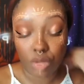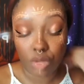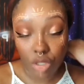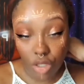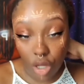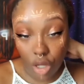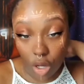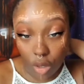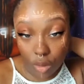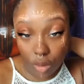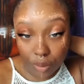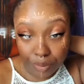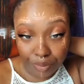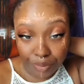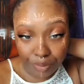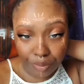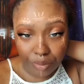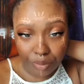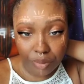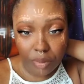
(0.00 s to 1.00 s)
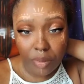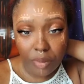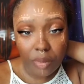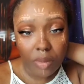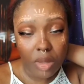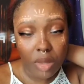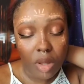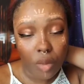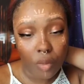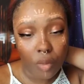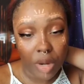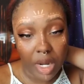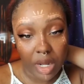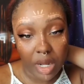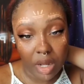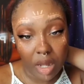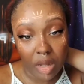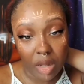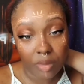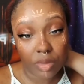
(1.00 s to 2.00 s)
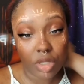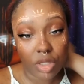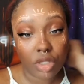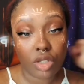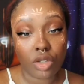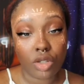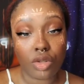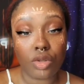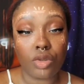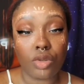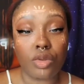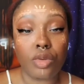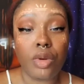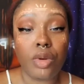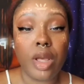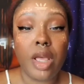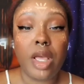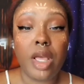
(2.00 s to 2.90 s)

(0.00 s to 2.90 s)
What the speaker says: So when it comes to